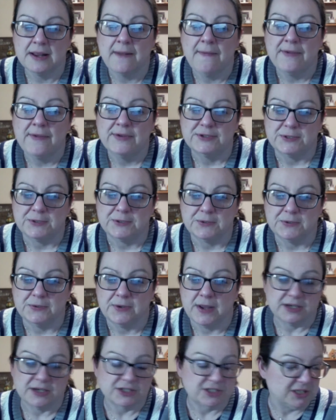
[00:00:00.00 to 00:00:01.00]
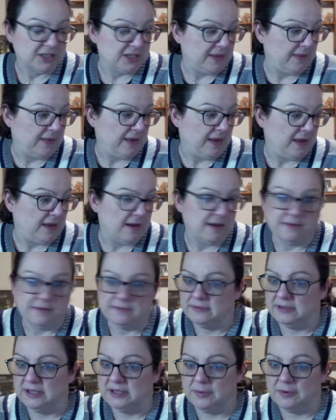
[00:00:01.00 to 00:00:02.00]
So actually the
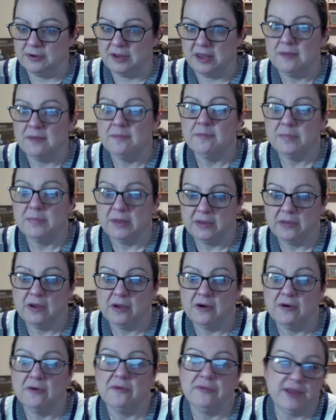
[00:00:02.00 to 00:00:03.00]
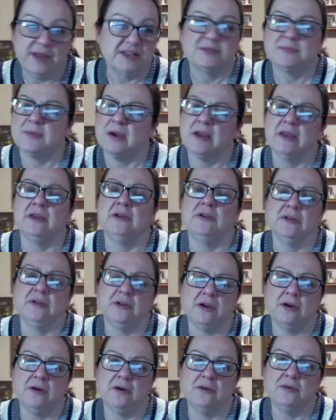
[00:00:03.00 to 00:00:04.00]
Liberty pillow, that's probably going to
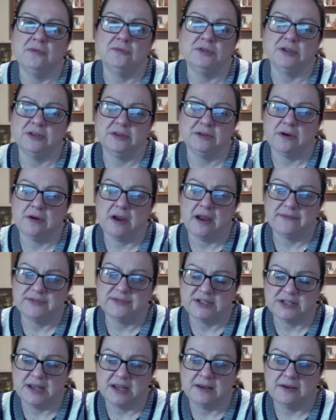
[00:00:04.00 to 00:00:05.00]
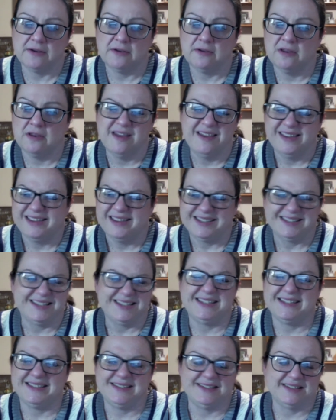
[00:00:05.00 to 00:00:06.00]
go to the craft sale
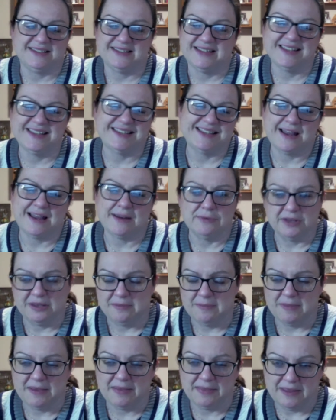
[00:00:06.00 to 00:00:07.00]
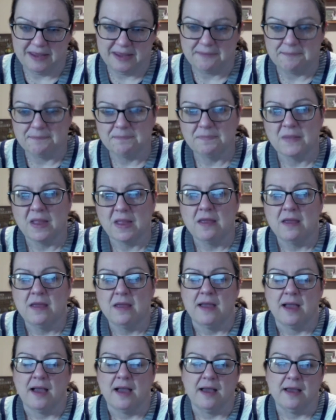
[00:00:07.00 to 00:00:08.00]
because it's not really my thing.
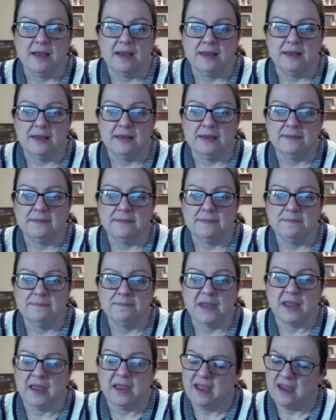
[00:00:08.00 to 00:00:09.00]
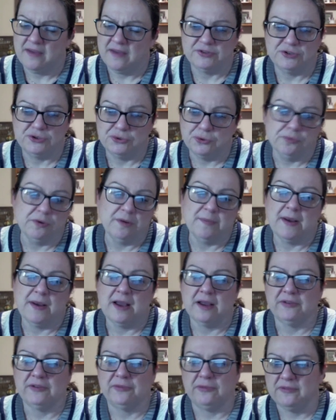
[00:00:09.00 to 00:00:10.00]
I have a jewelry
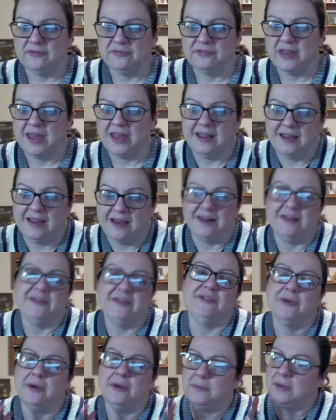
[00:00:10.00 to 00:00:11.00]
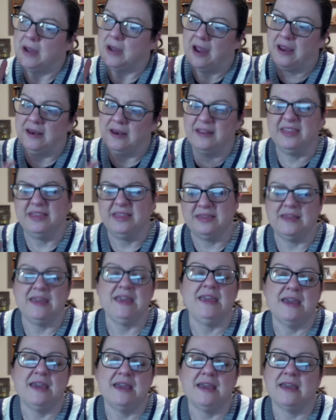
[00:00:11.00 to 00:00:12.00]
box with a flag on it, so I'm kind of
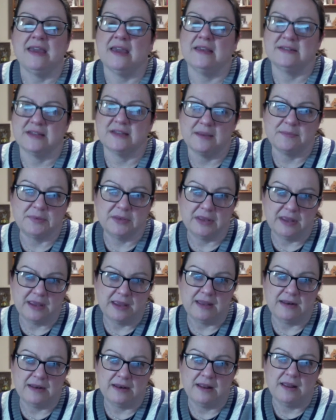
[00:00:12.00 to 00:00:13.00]
thinking as I plan